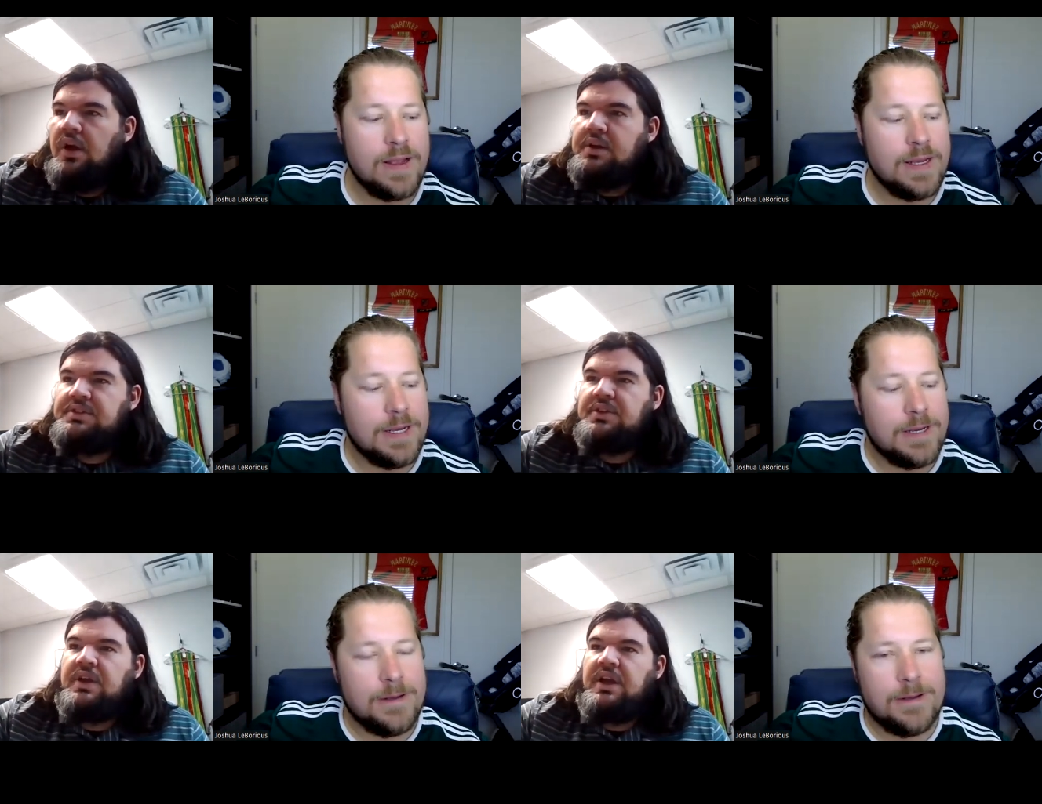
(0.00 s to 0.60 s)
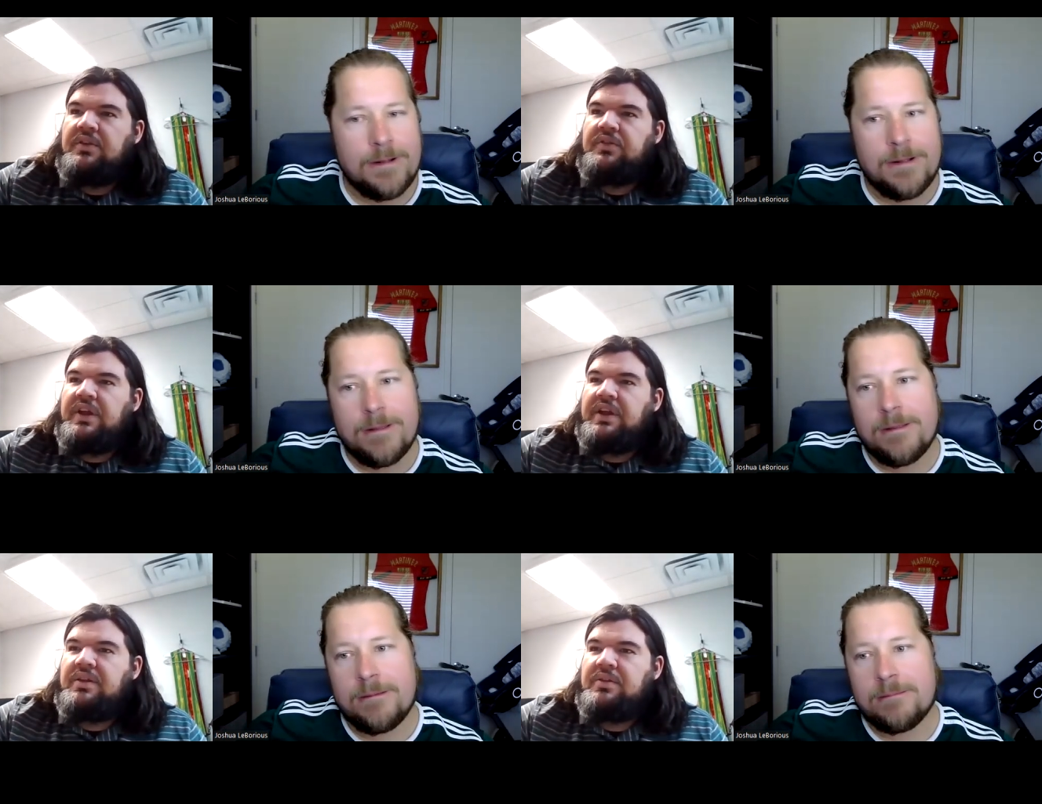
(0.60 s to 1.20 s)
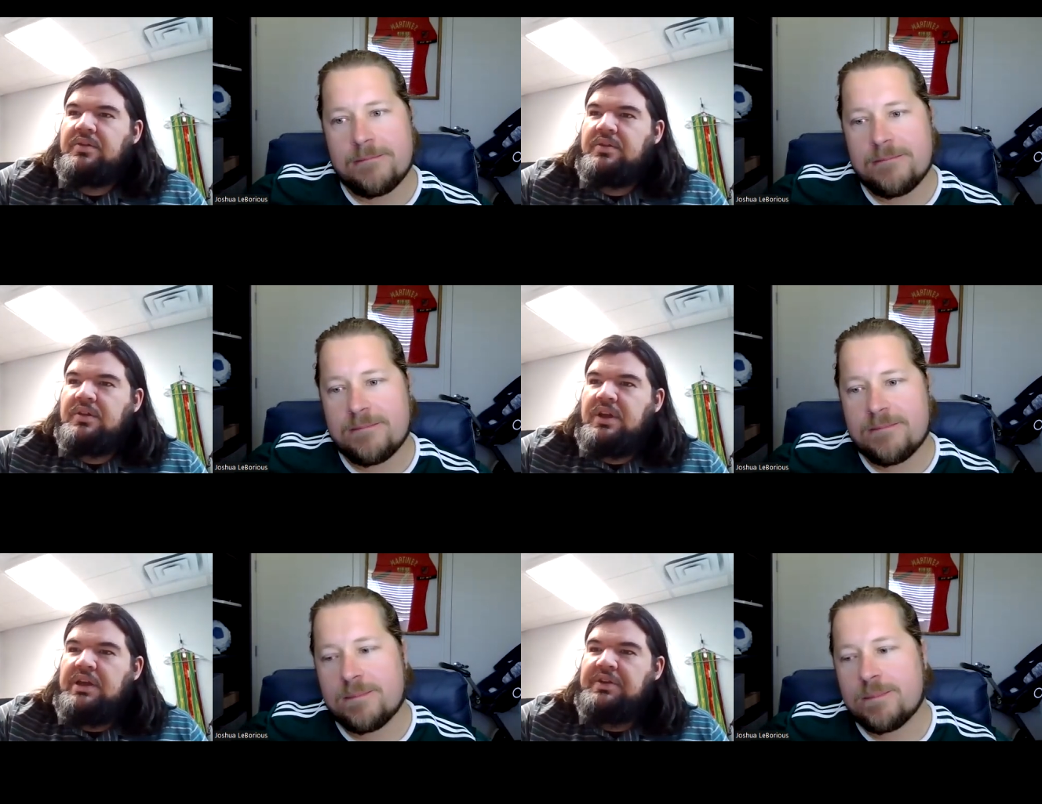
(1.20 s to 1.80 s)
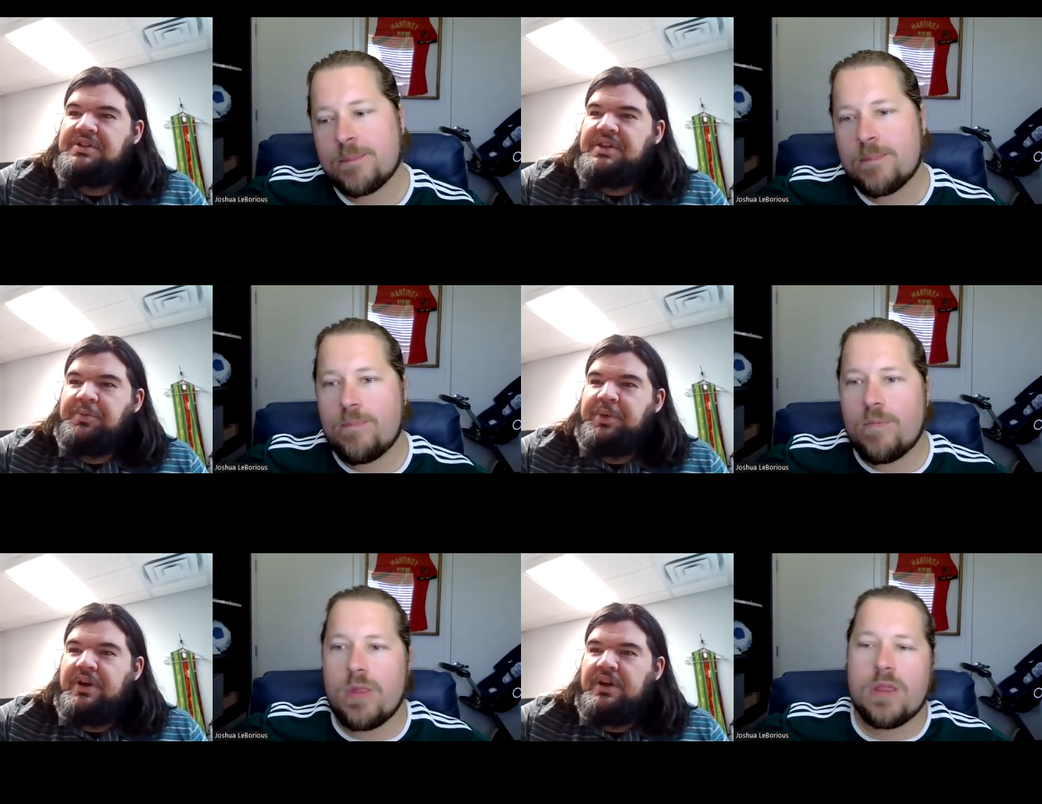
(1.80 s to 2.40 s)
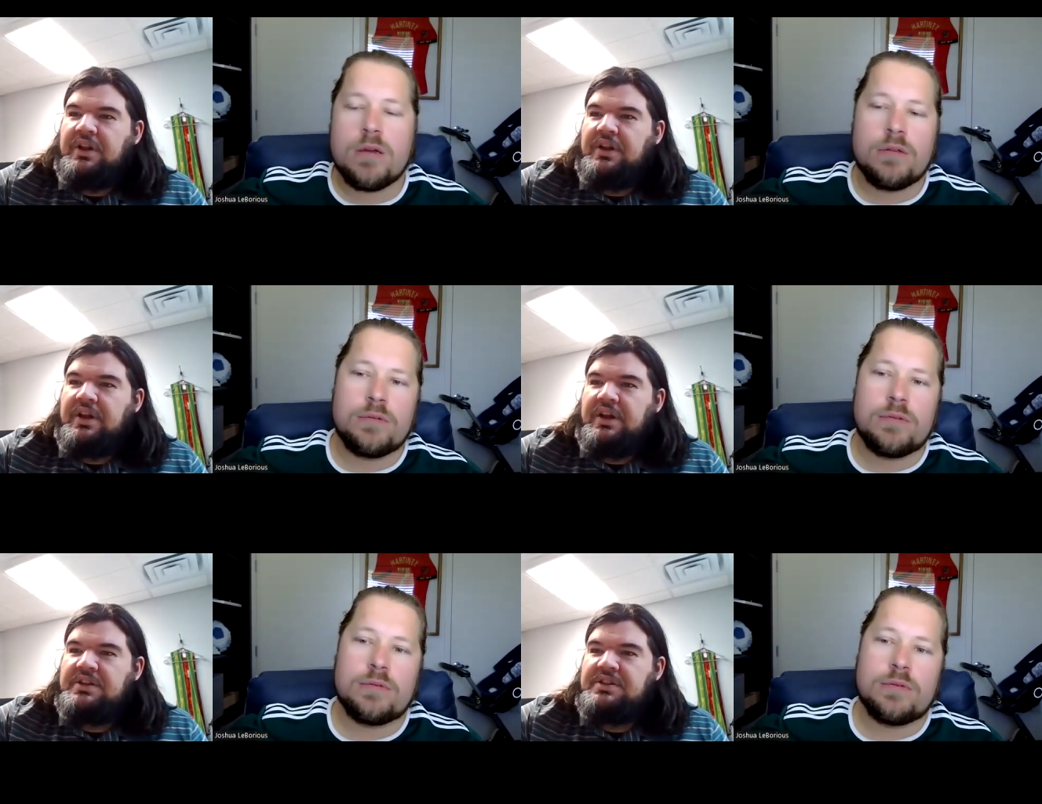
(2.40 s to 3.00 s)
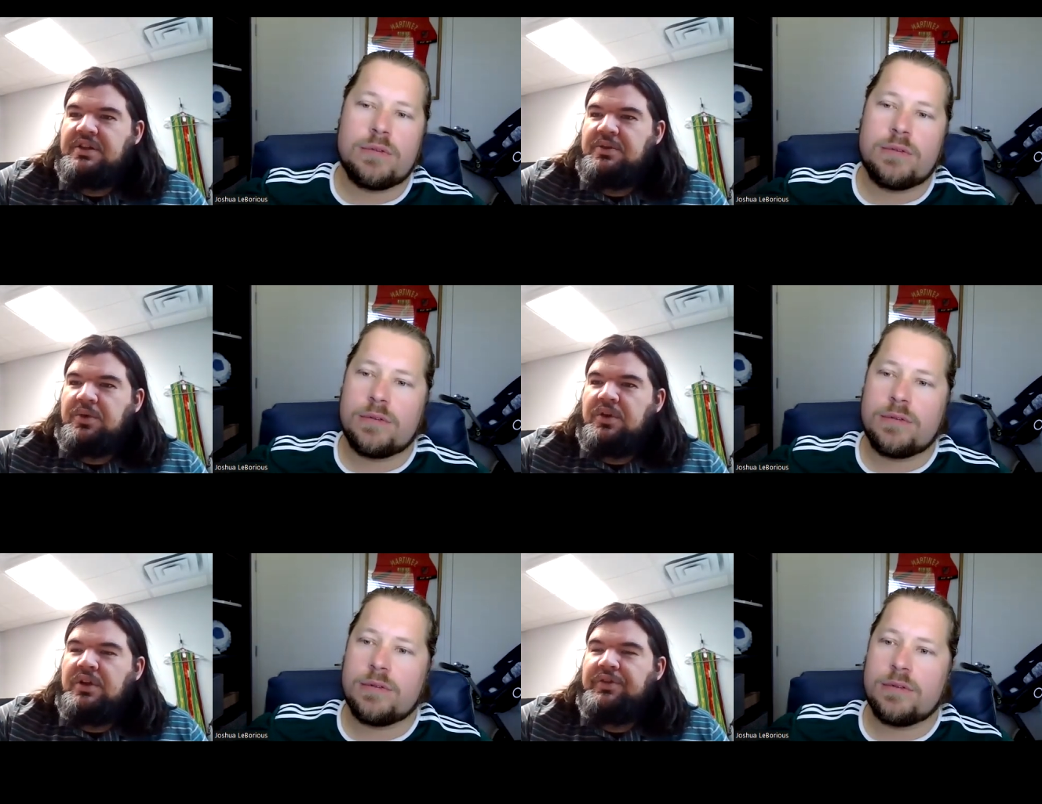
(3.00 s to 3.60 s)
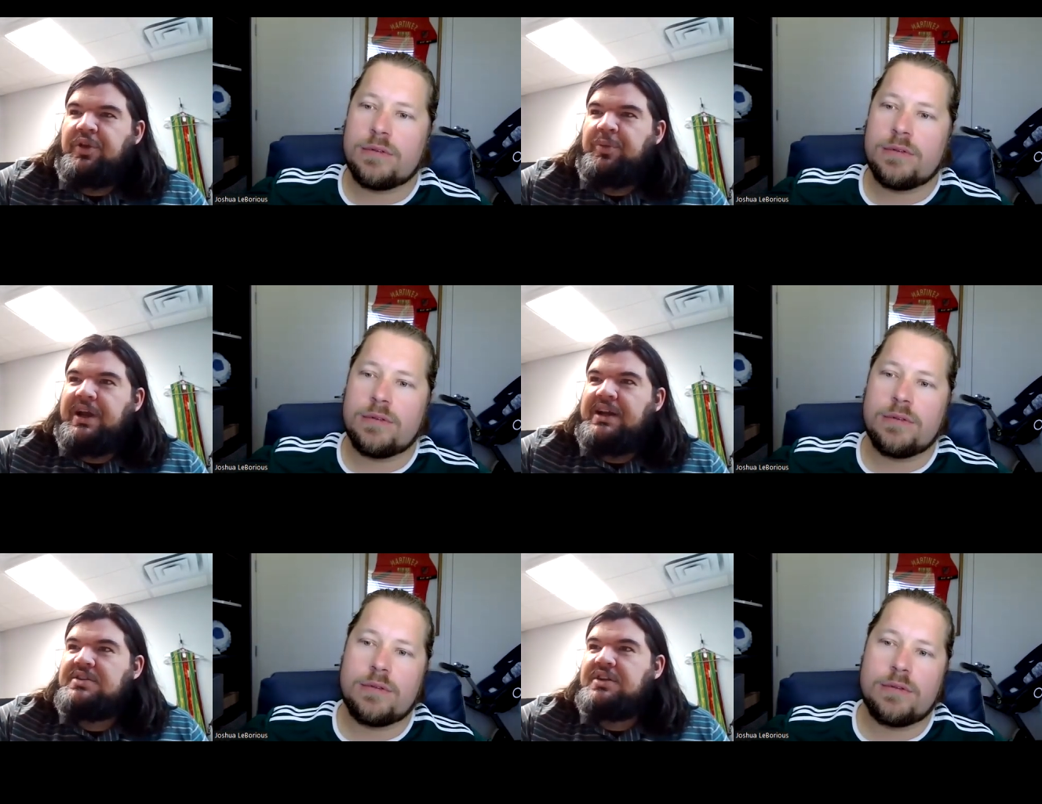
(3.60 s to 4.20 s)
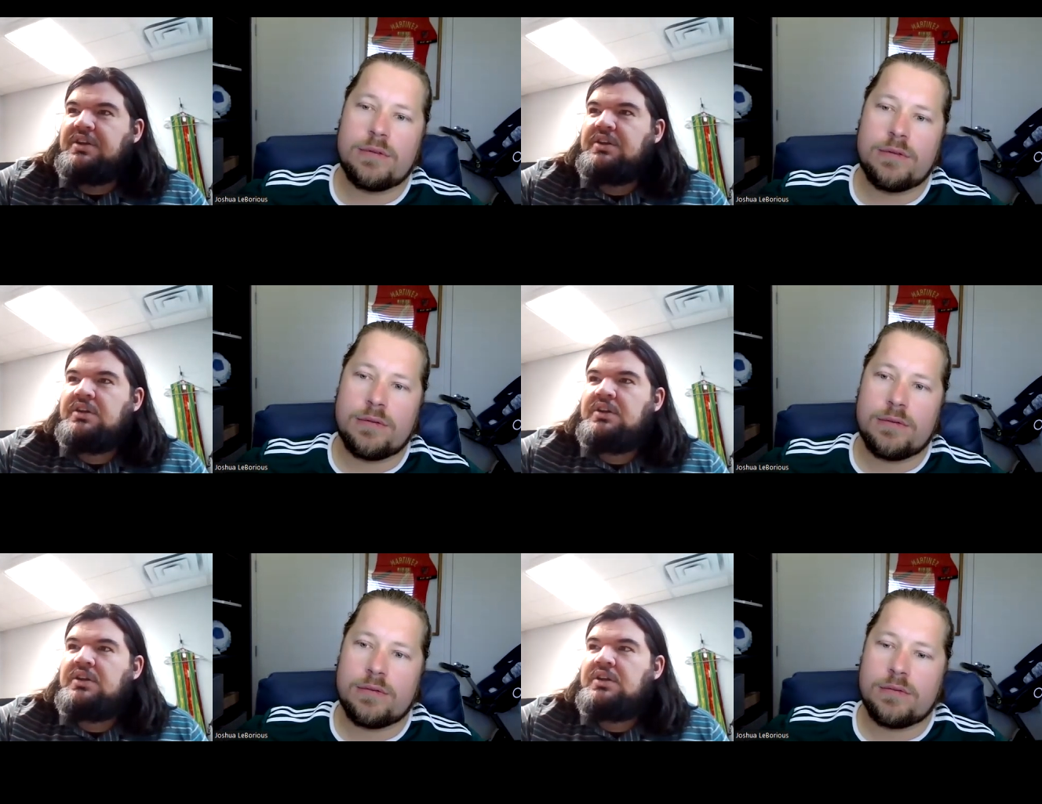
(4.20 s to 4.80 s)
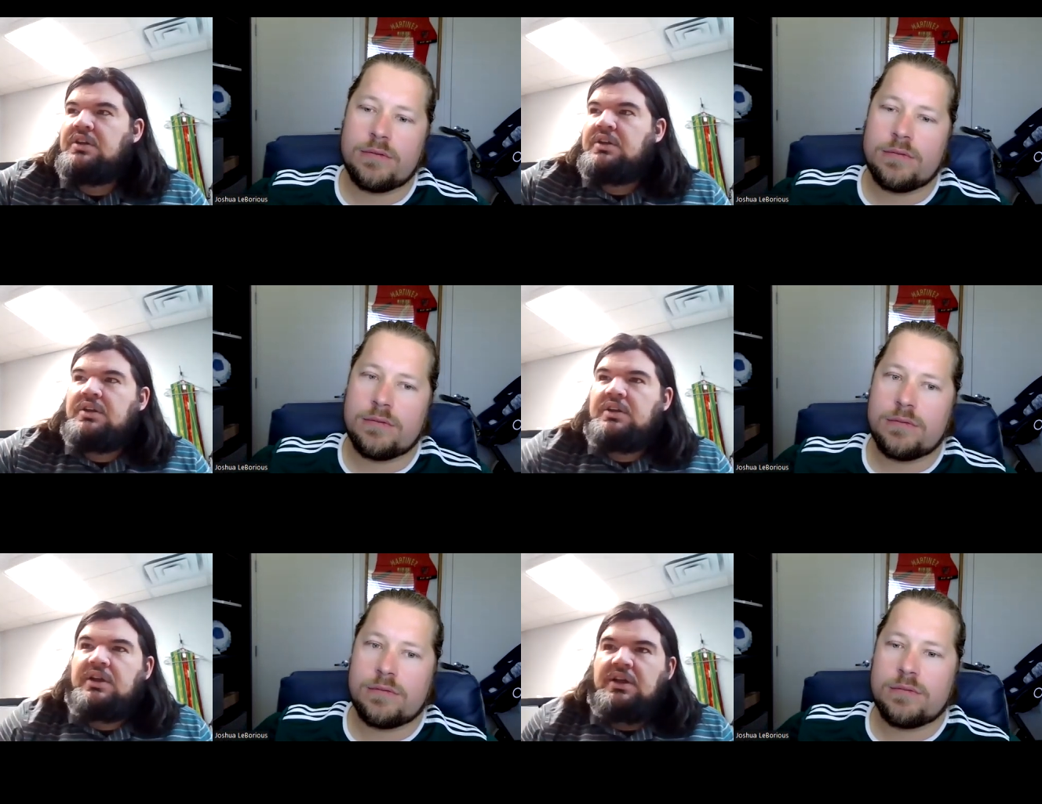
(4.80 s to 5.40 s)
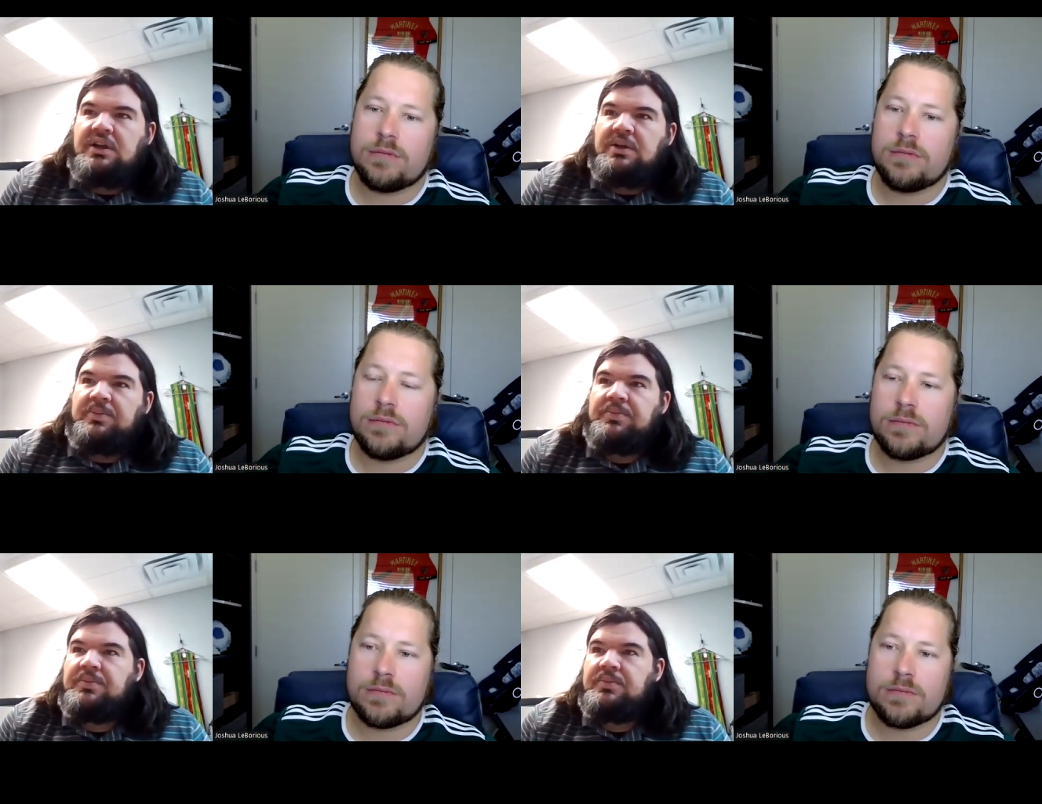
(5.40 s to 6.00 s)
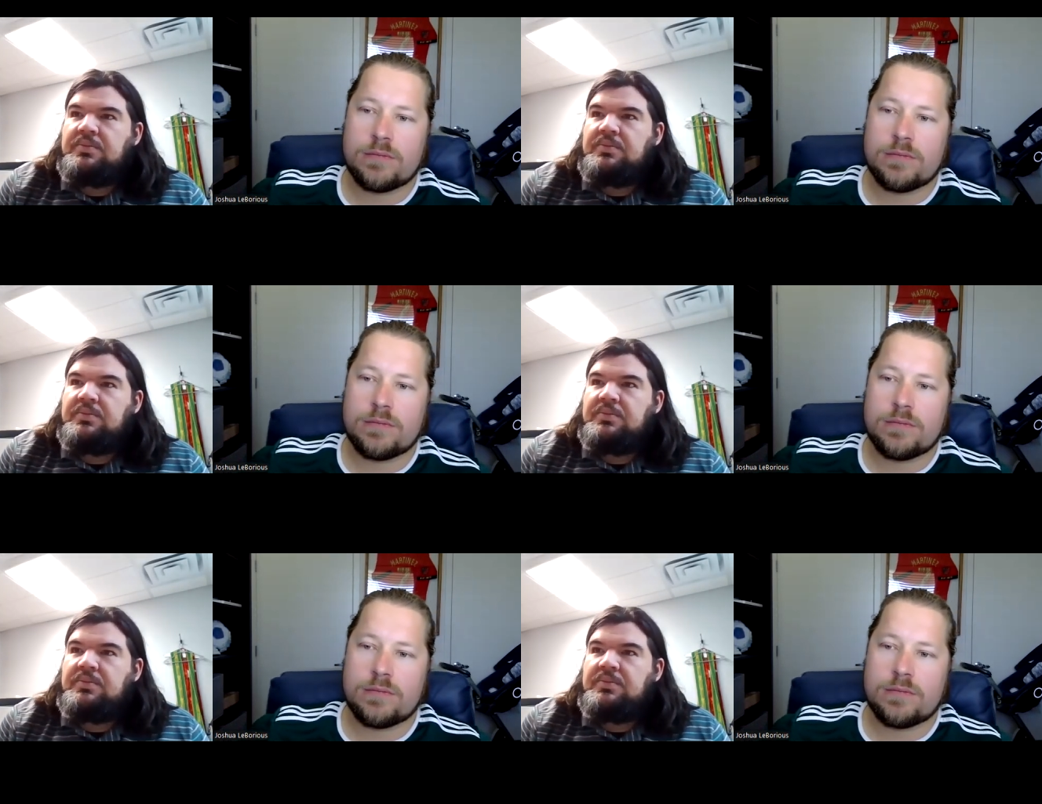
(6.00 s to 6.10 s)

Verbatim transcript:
Speaker 1: also kind of like interesting parallel there to the role of your pastor. Um